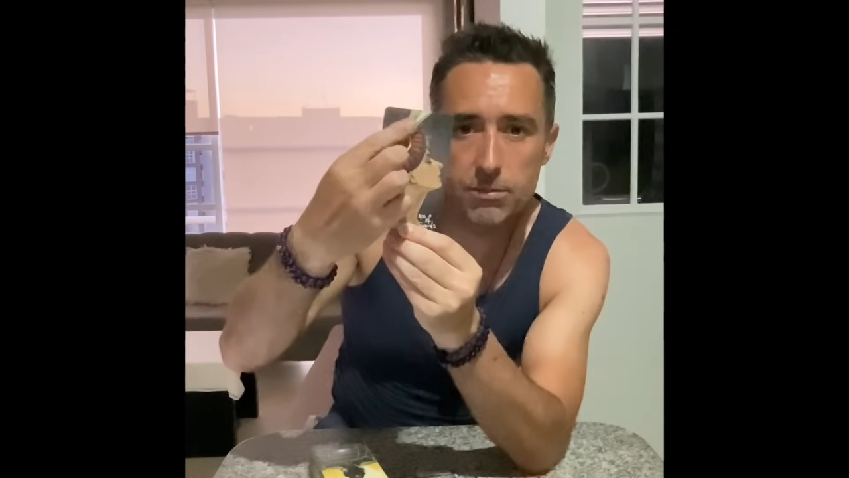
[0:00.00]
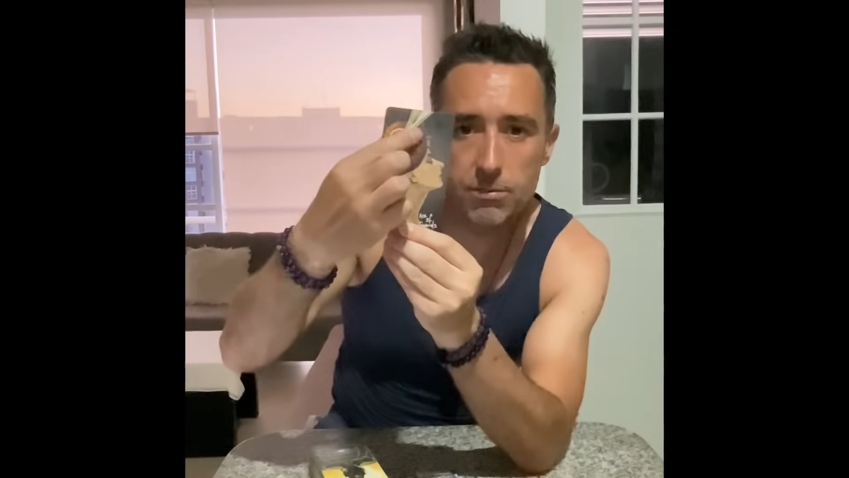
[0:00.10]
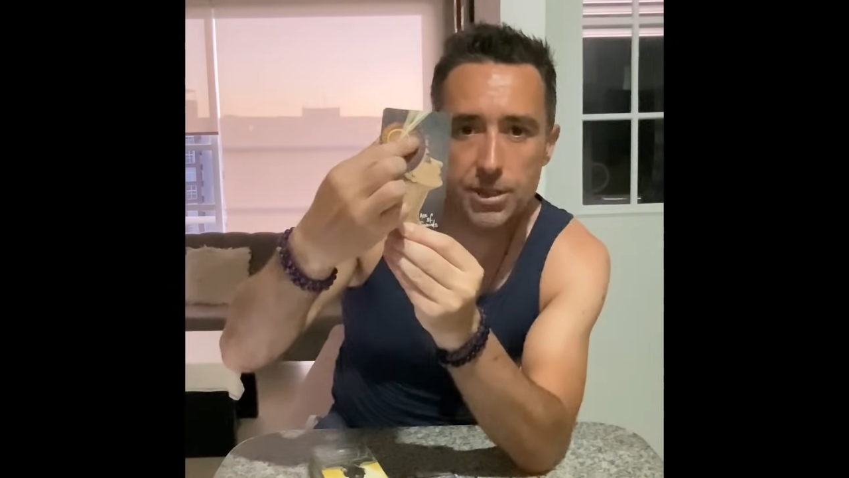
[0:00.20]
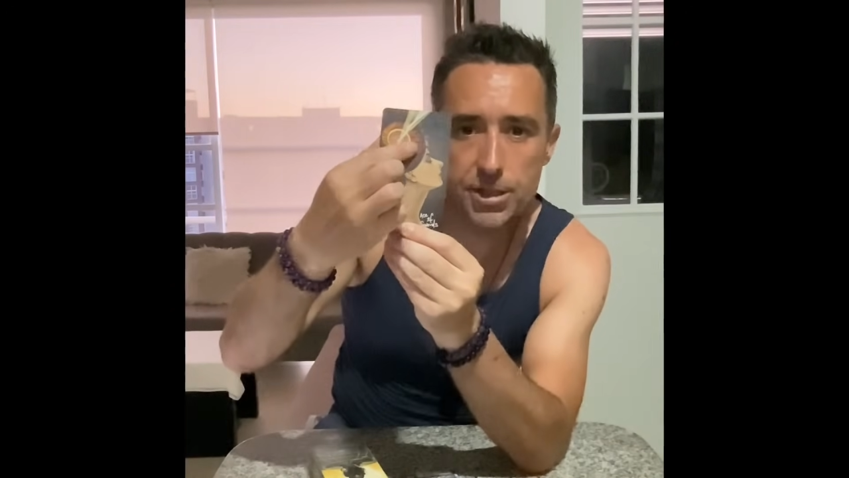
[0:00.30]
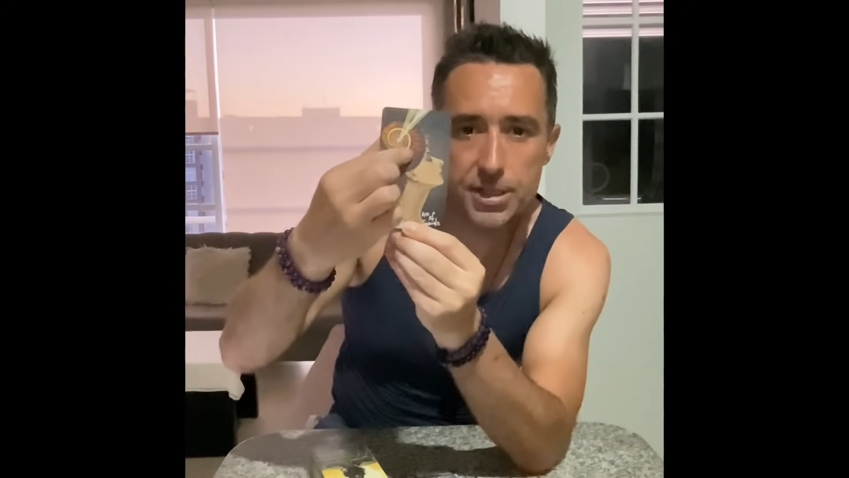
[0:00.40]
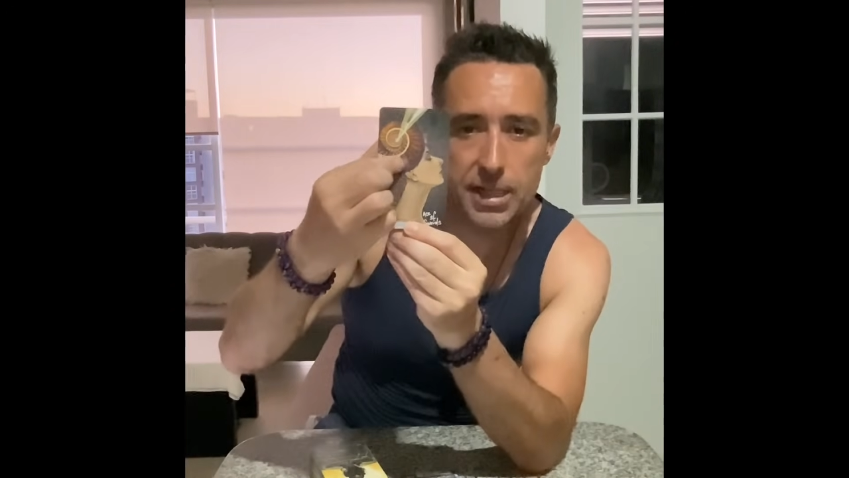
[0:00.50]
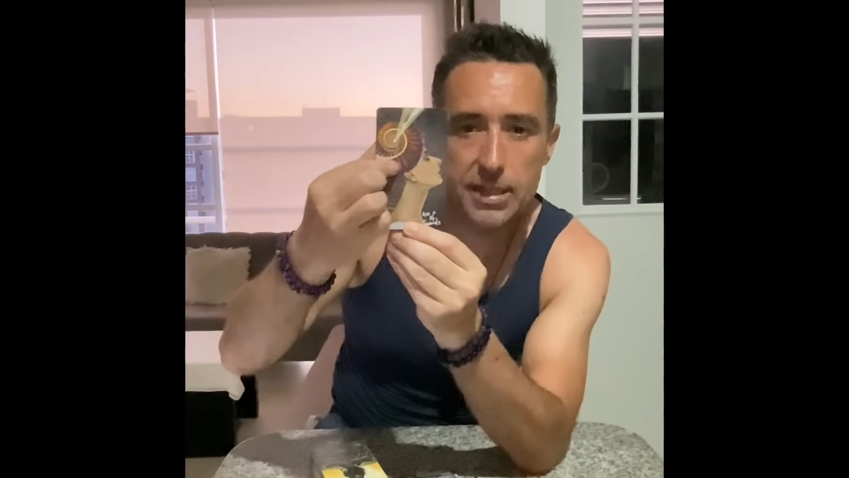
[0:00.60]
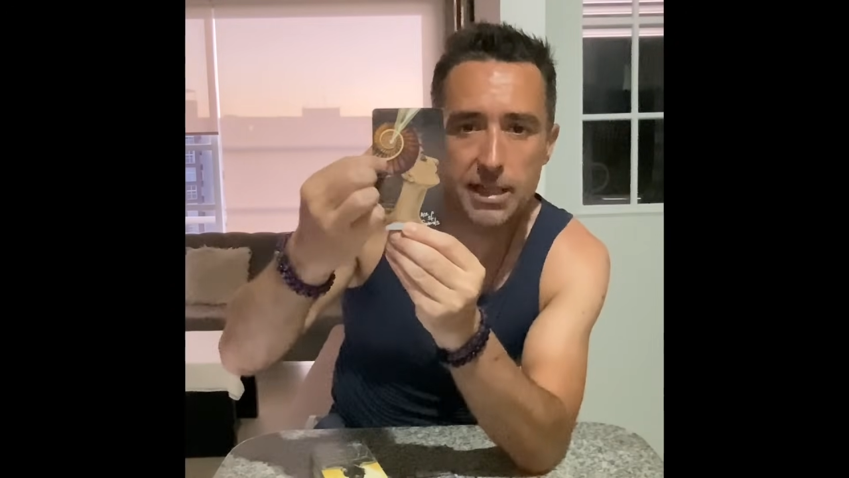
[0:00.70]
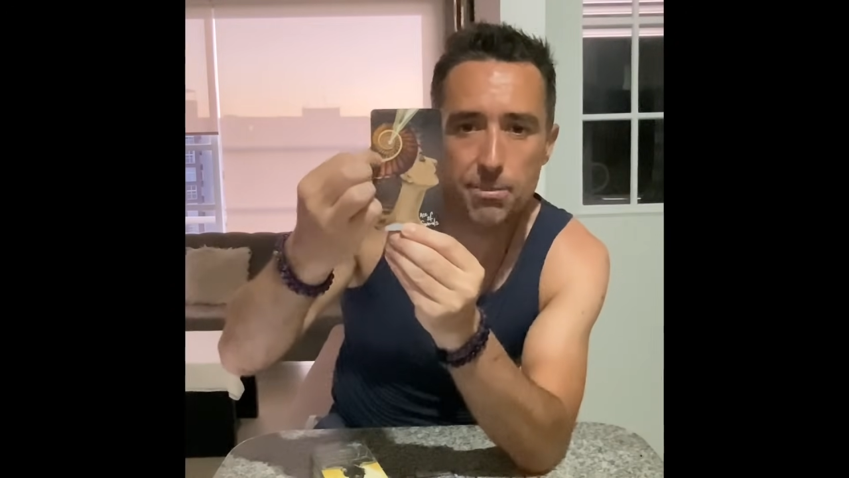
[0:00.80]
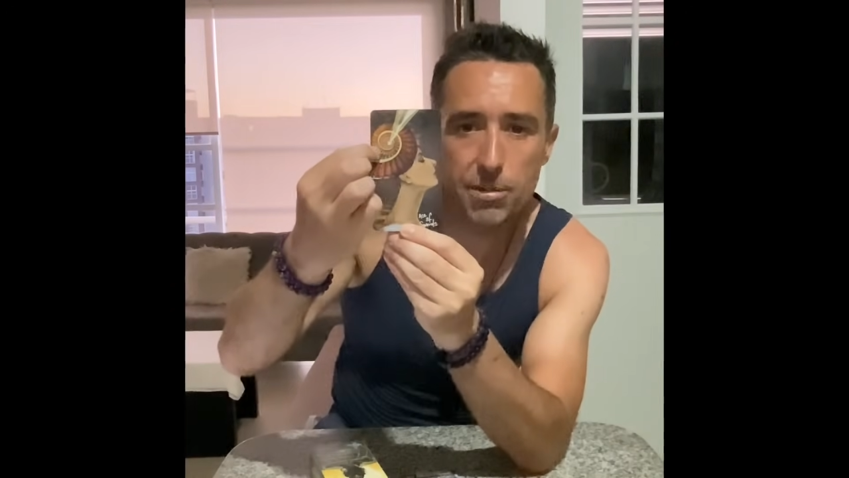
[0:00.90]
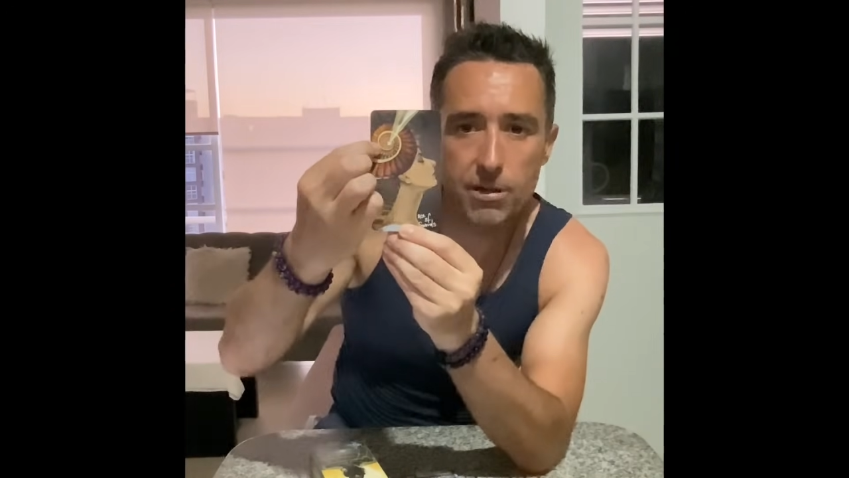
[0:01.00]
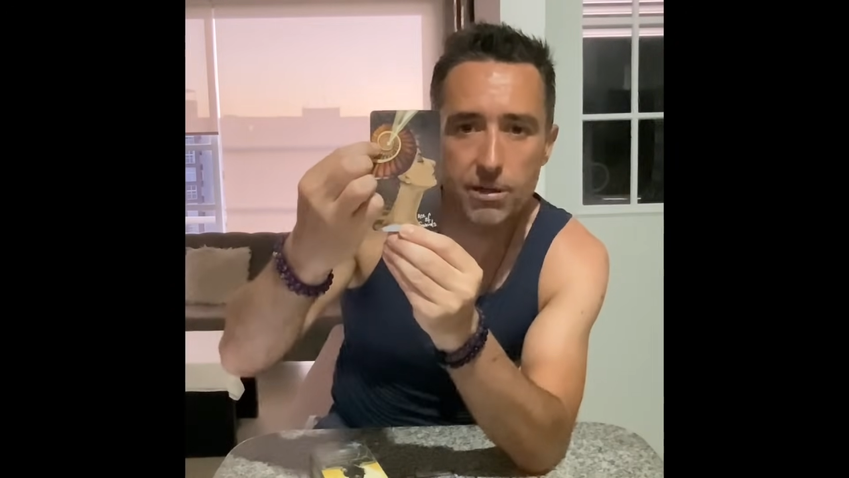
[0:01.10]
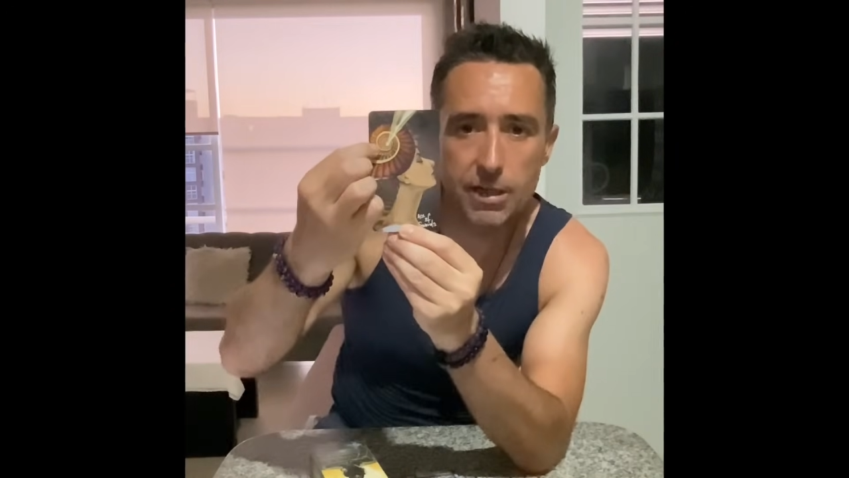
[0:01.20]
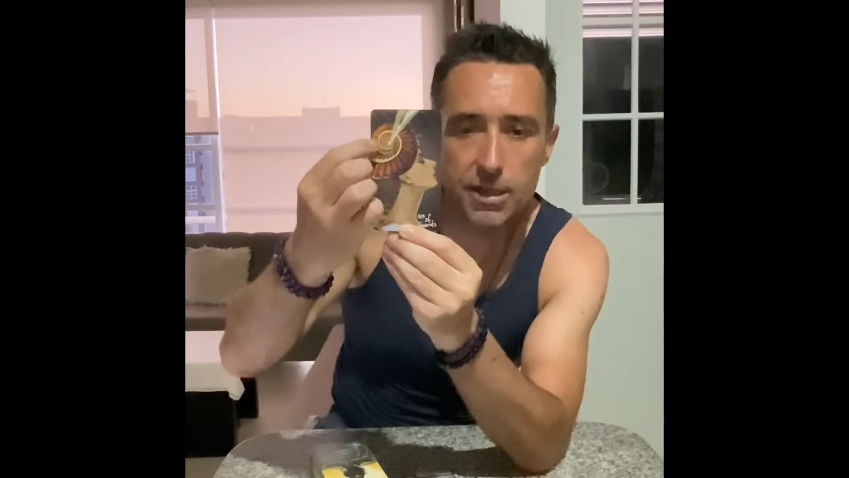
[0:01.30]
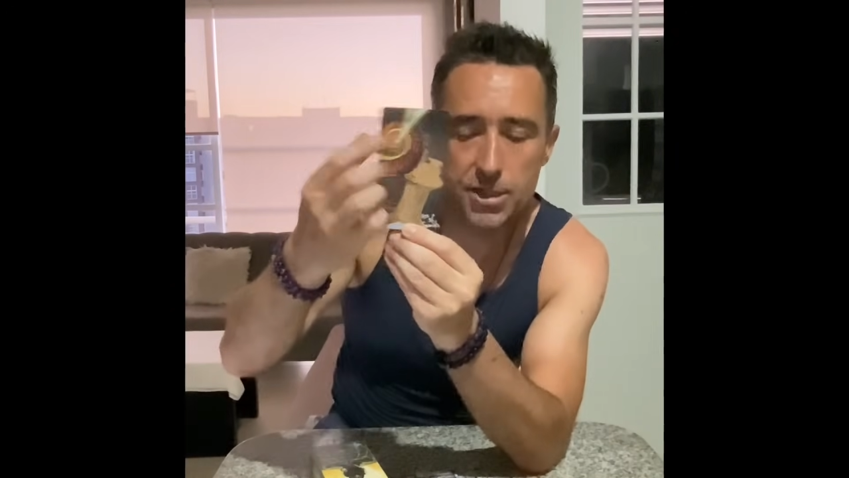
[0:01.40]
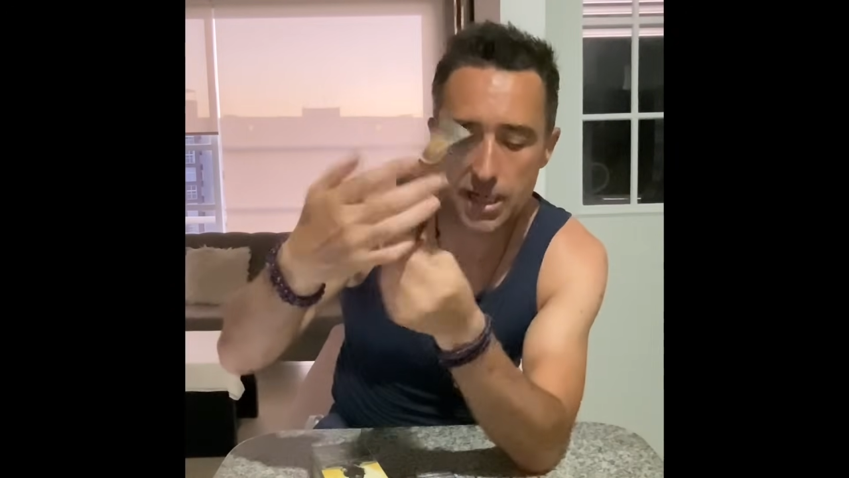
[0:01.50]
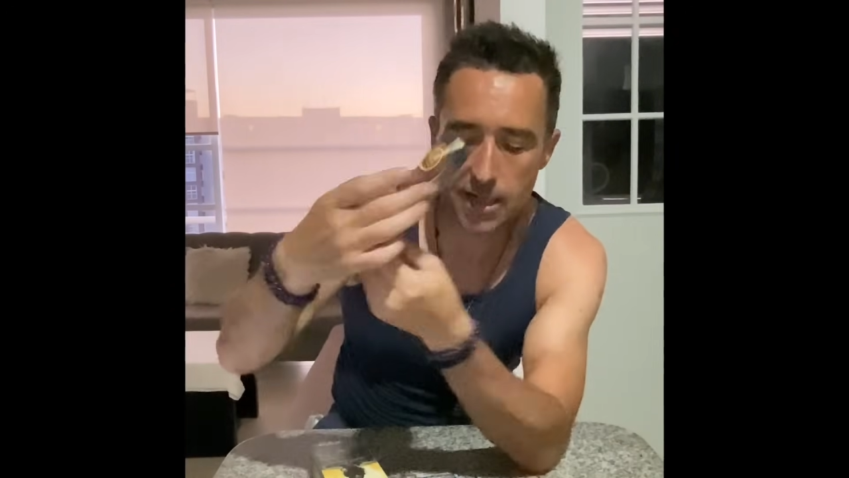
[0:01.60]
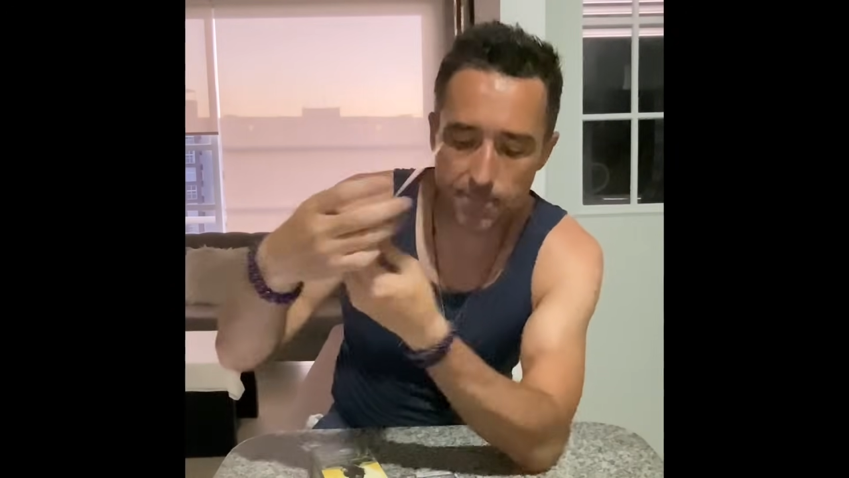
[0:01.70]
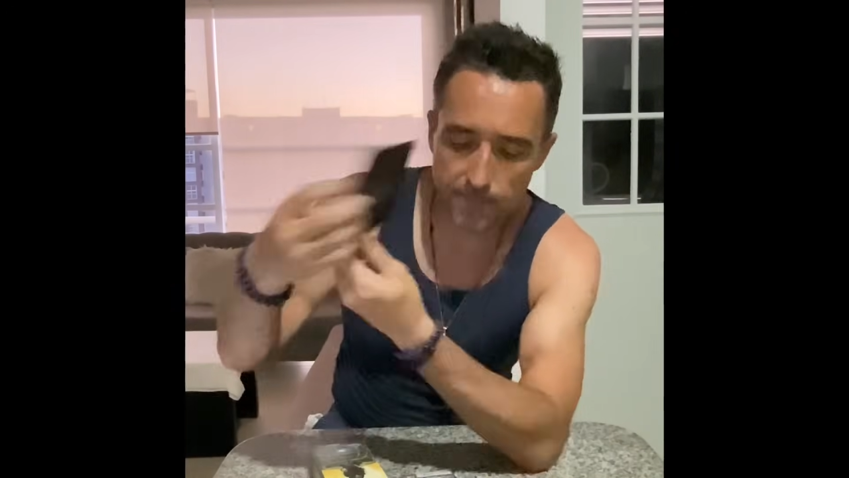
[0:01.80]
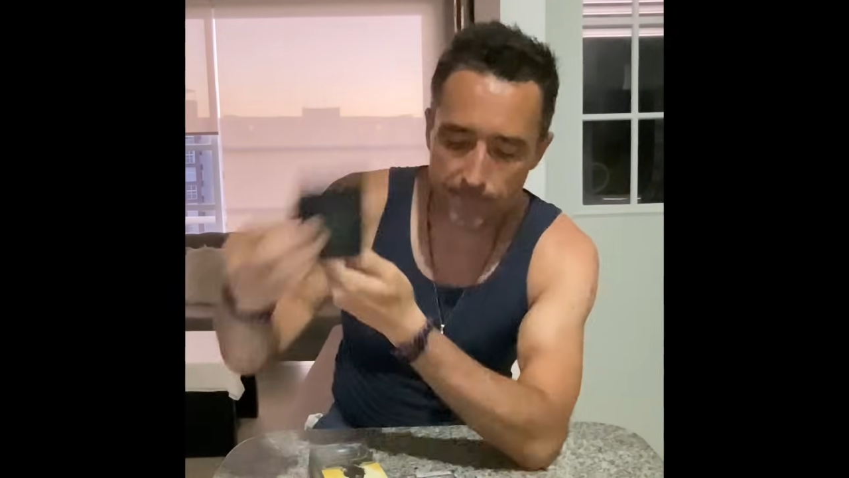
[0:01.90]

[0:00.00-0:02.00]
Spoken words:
We just see deeper each time.